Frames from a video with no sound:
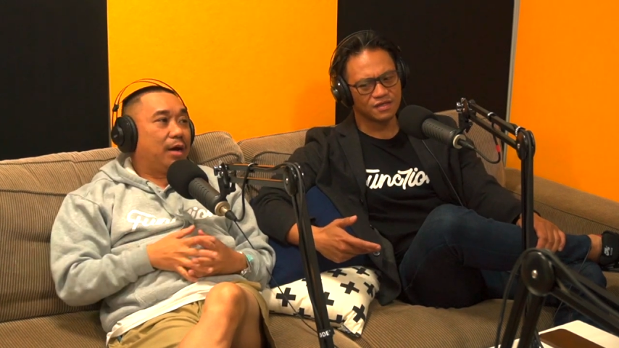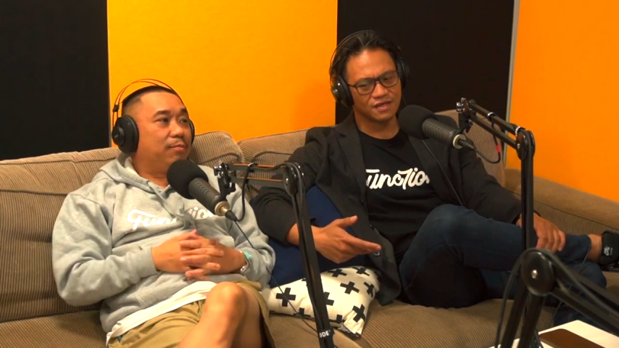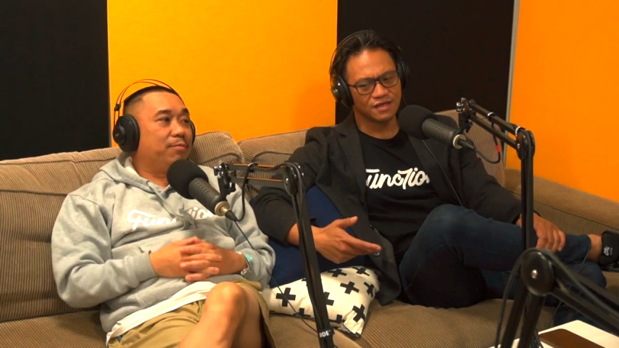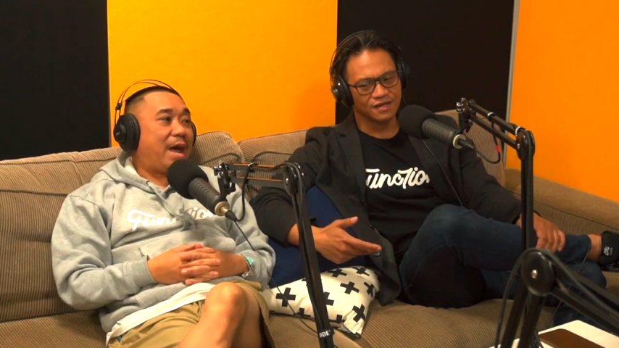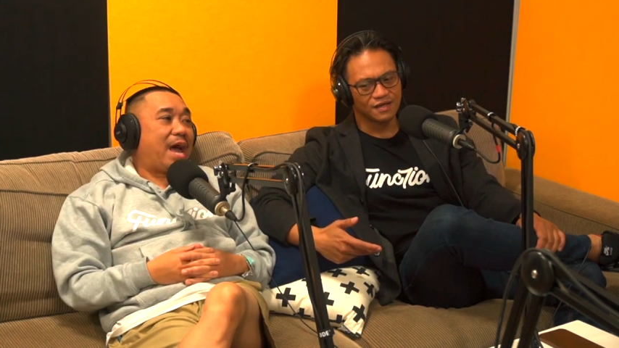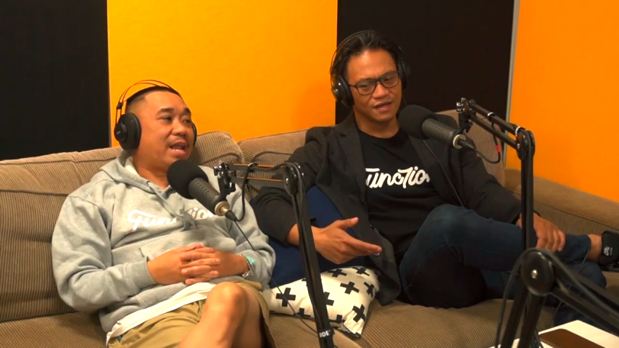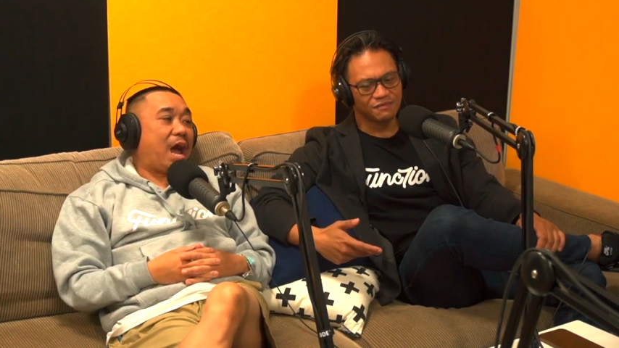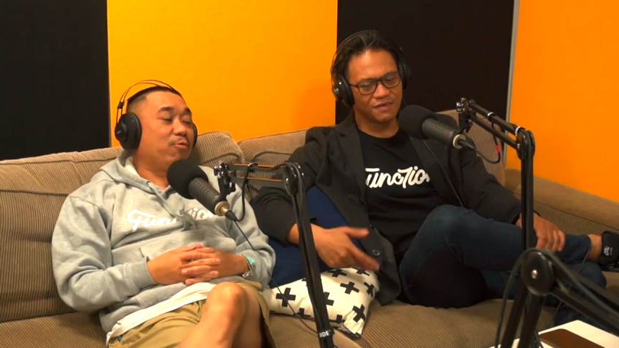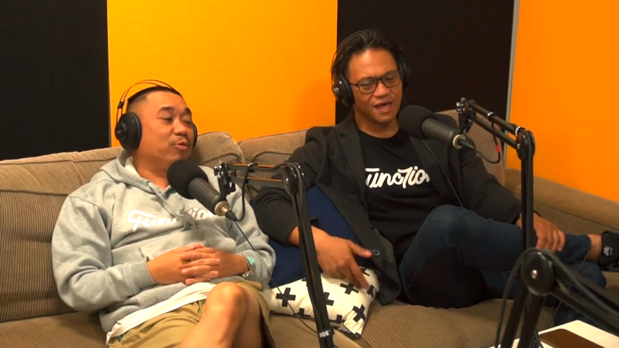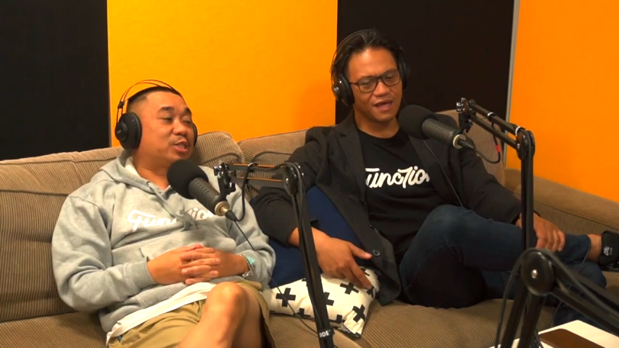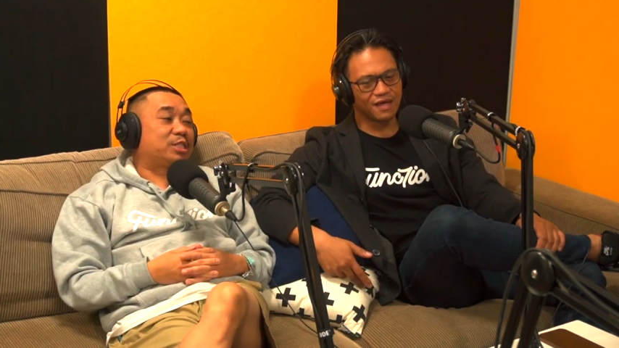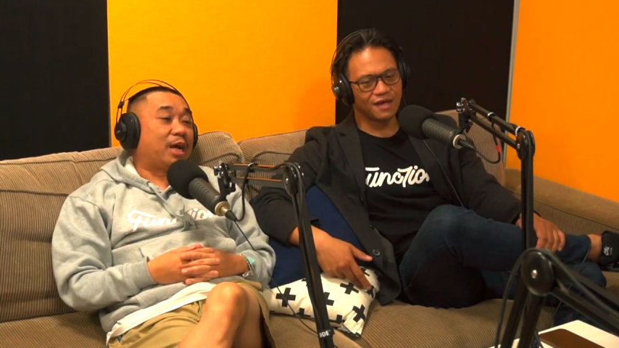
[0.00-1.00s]
Speaker 1: Man, I nah.
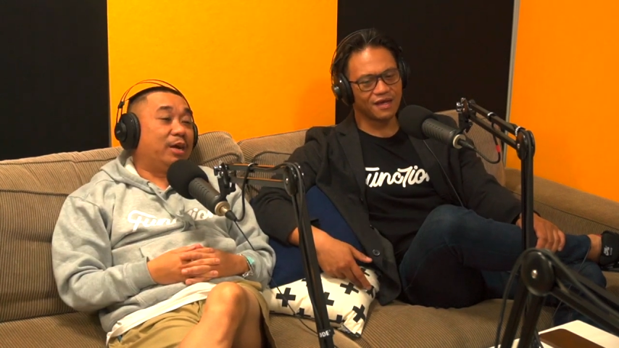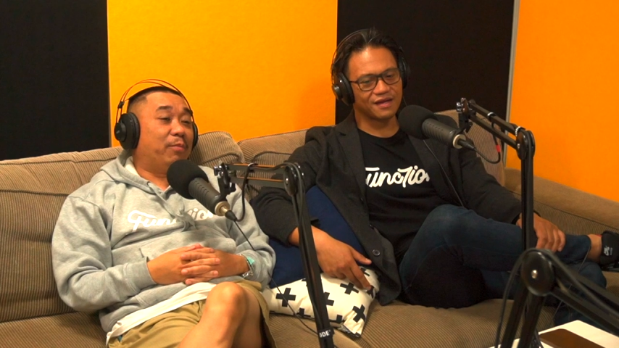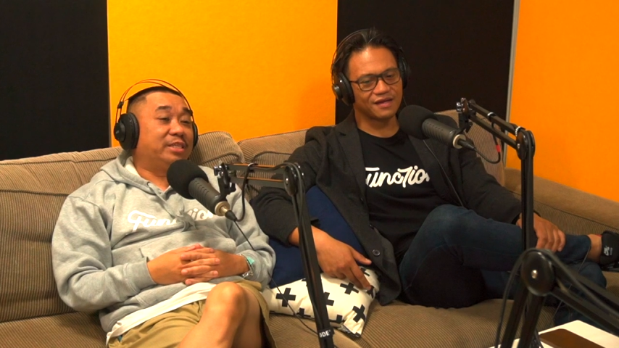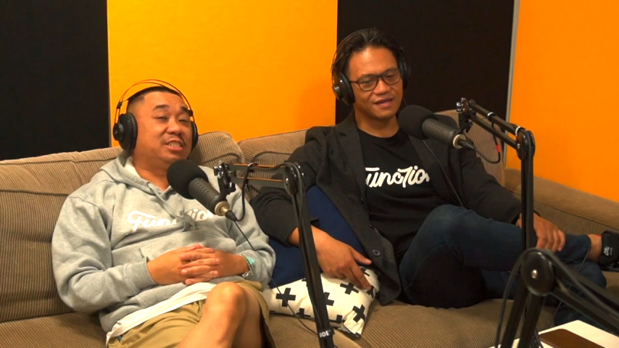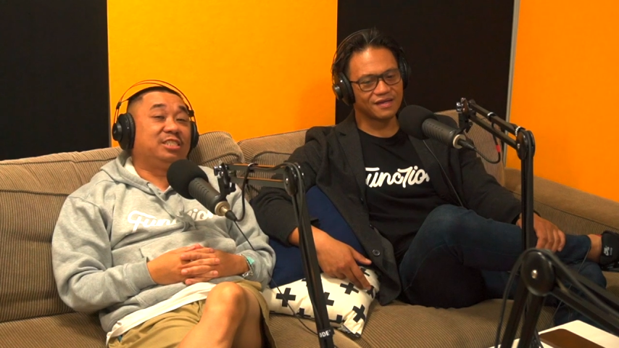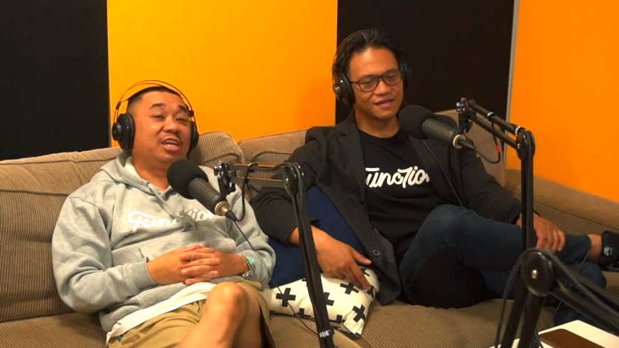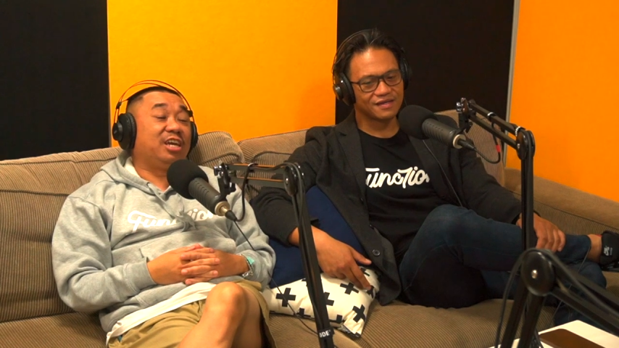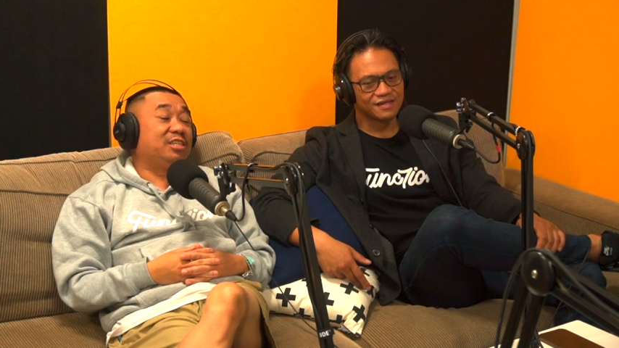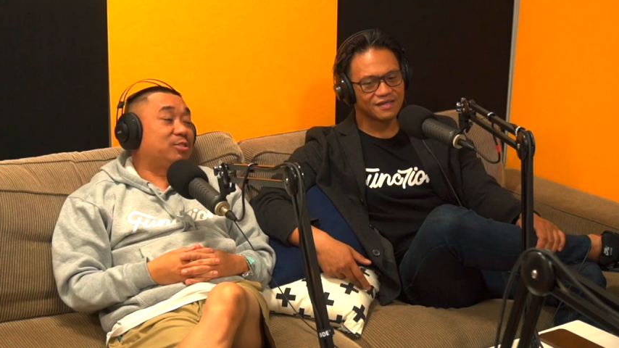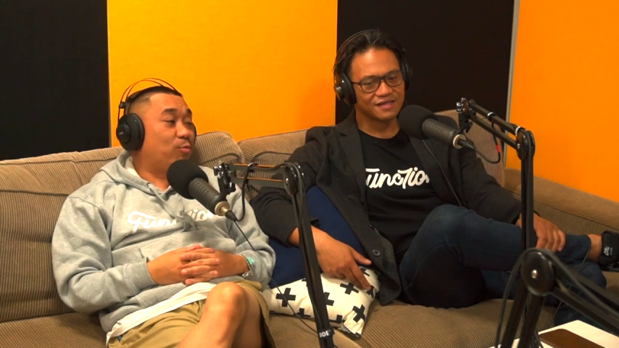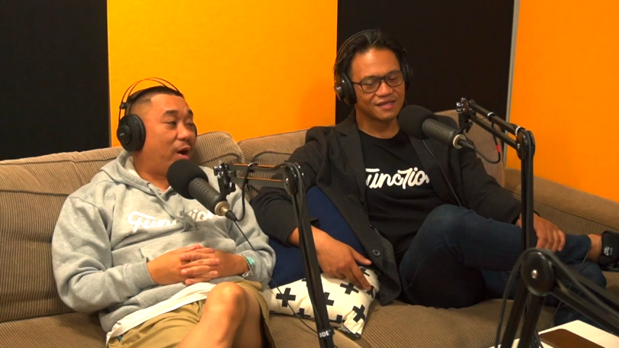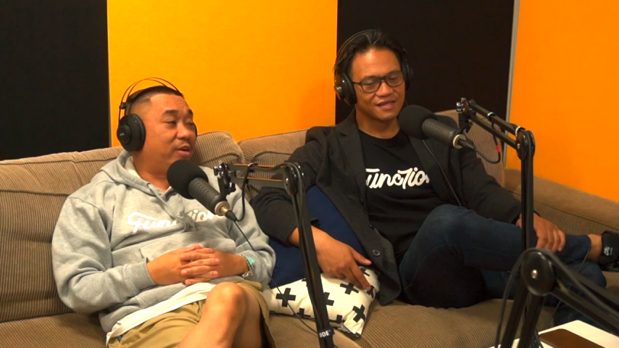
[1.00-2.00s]
will start messaging
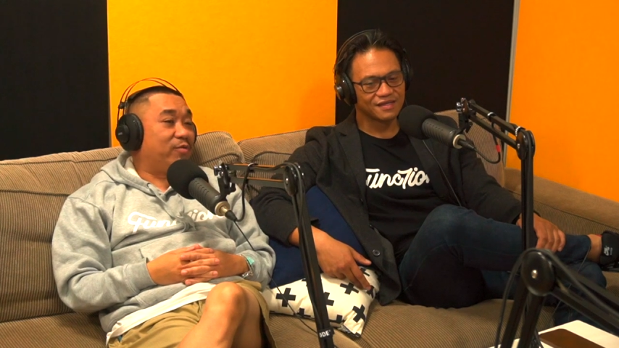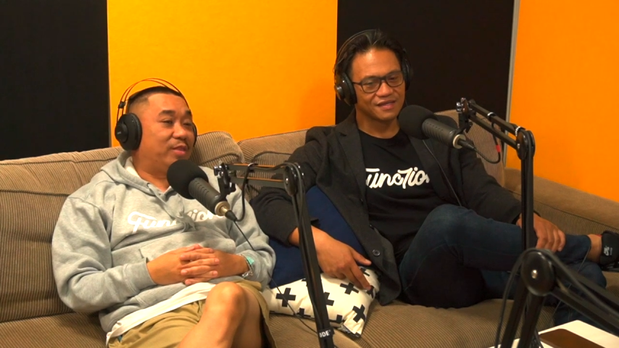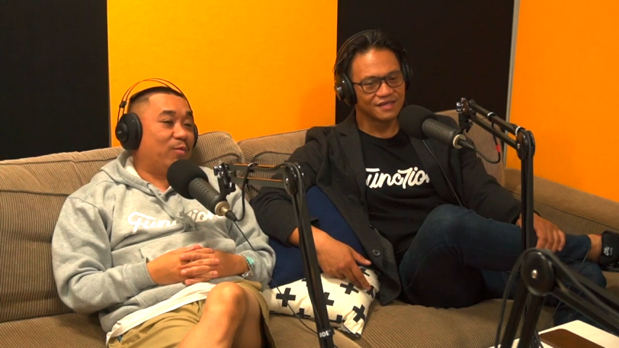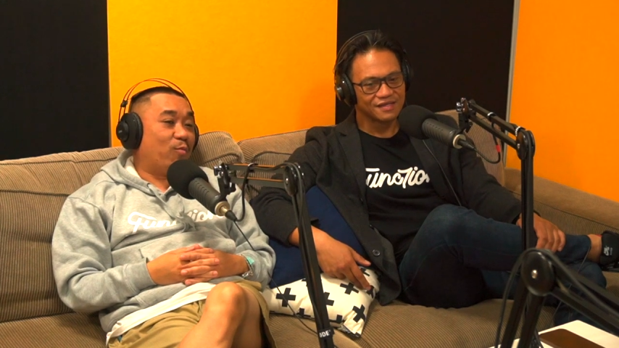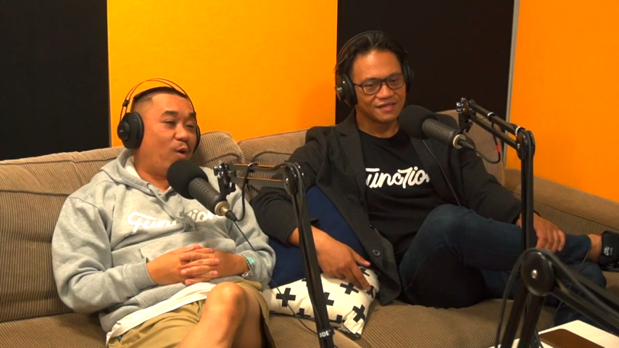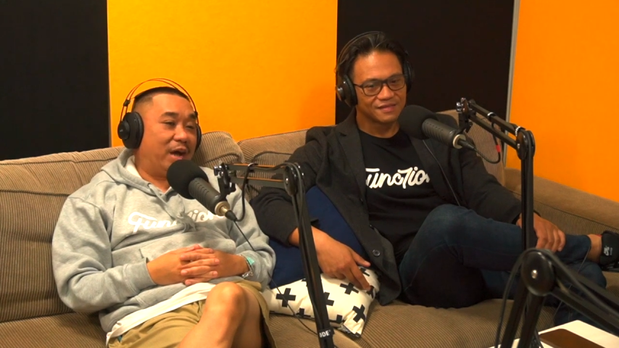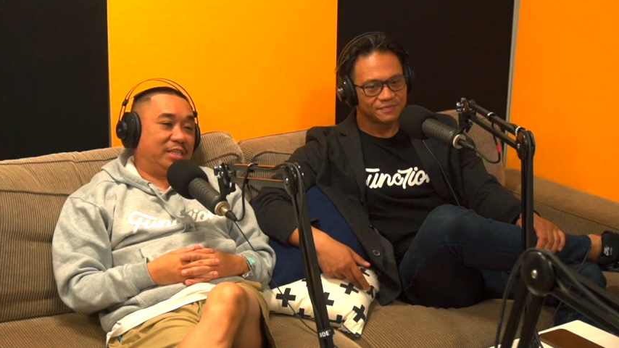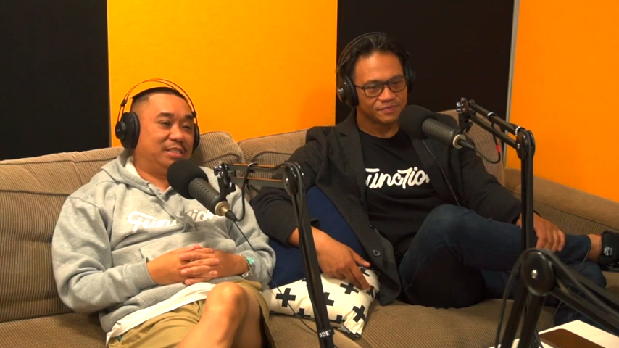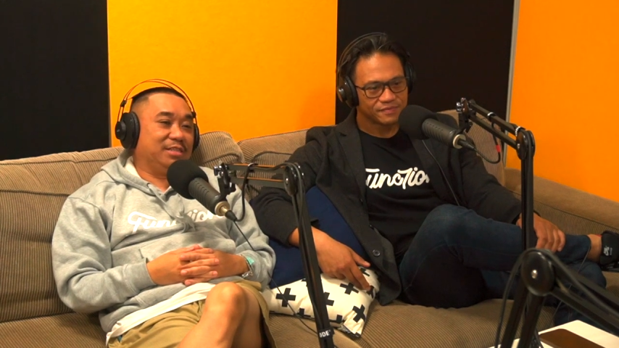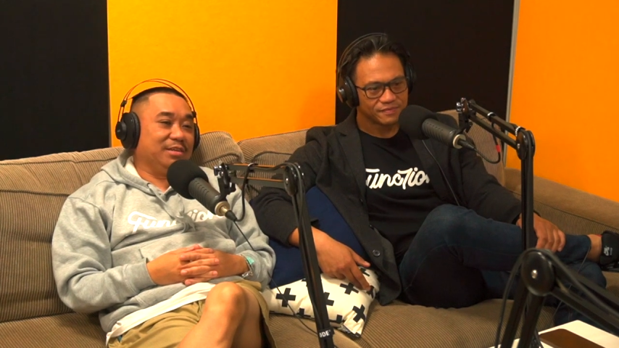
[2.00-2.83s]
each one of them. Watch.